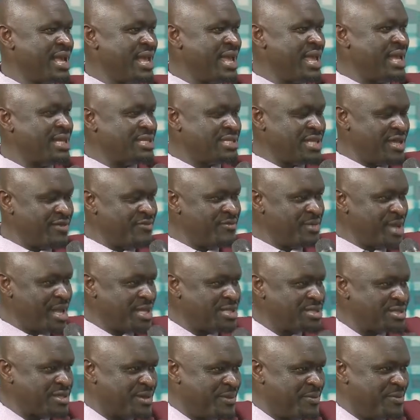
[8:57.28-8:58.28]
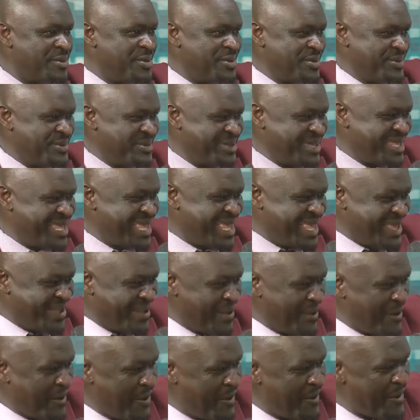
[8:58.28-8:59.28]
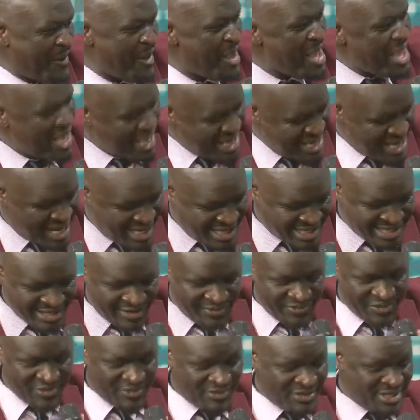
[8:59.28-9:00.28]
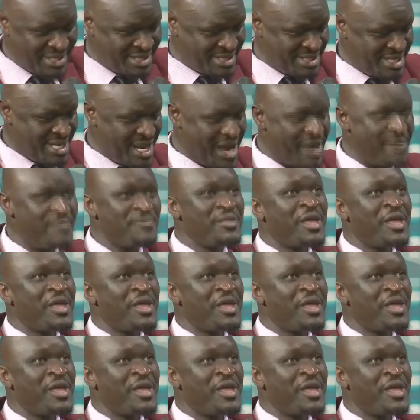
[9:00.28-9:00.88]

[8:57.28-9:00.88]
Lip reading: it gave me a job. Right. In an interview this year,